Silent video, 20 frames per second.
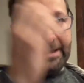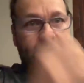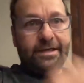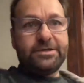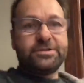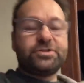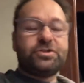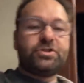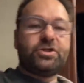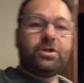
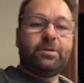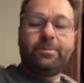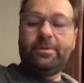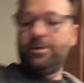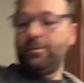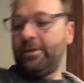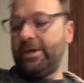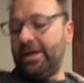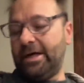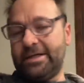ladies and
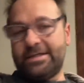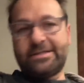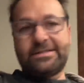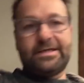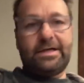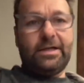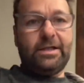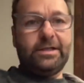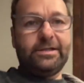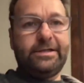gentlemen, we got a
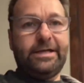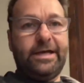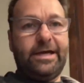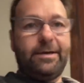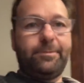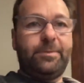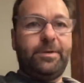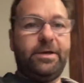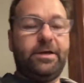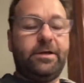solid
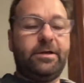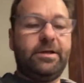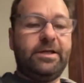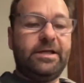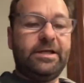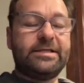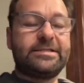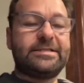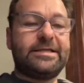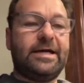nap in.
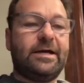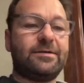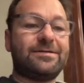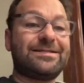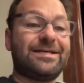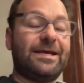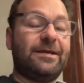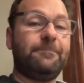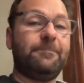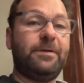It is now
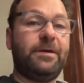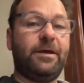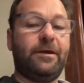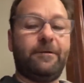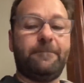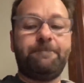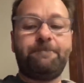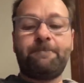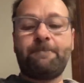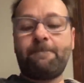10
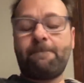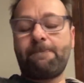p.m.